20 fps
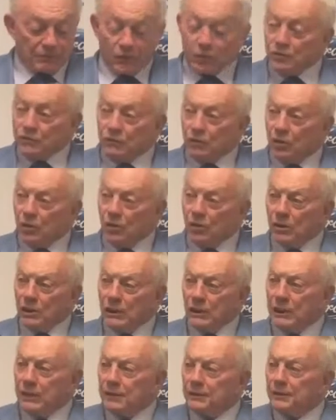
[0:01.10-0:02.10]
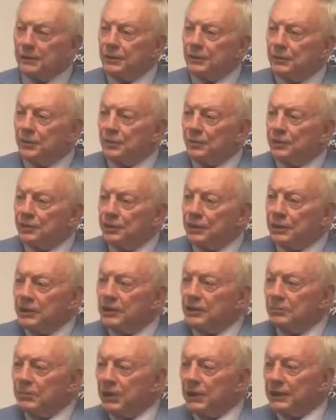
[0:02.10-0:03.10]
first of all, I don't
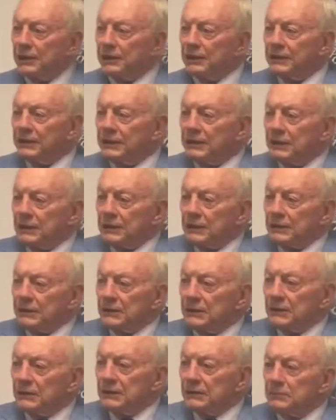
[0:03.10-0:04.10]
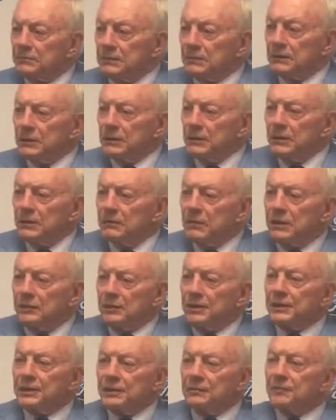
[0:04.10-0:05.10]
think anybody, um,
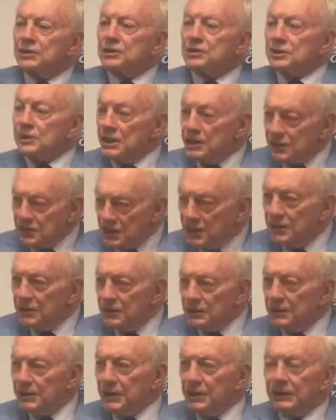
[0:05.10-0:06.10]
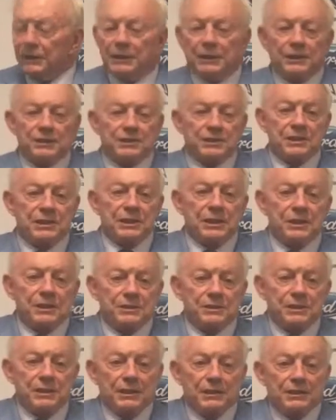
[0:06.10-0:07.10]
uh, I think if this says anything, it
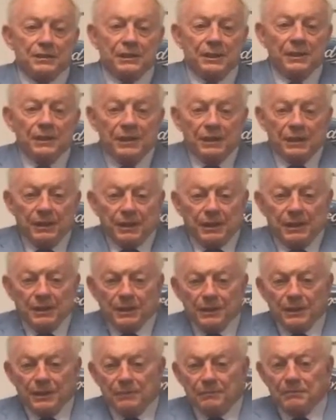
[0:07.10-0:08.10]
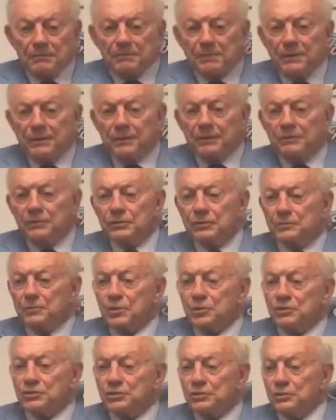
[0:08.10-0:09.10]
says that uh, uh
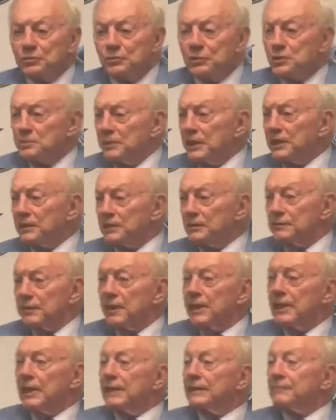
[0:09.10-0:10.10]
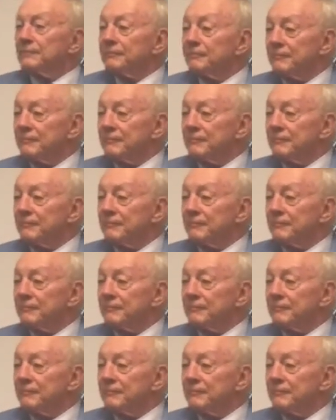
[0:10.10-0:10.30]
you're supposed to respect the flag.